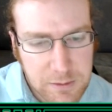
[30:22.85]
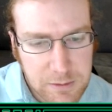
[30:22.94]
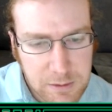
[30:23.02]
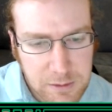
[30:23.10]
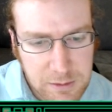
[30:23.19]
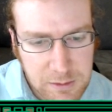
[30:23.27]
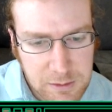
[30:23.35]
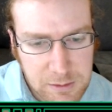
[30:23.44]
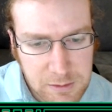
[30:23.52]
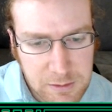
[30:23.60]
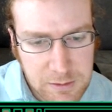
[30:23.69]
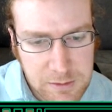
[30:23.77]

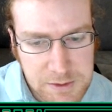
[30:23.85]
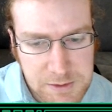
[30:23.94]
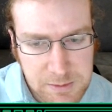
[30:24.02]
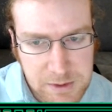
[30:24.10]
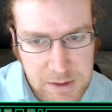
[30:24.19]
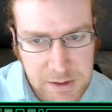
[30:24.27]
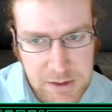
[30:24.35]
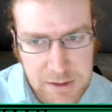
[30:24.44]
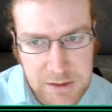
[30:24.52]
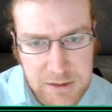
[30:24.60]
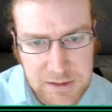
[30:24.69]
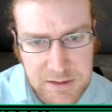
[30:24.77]
Just by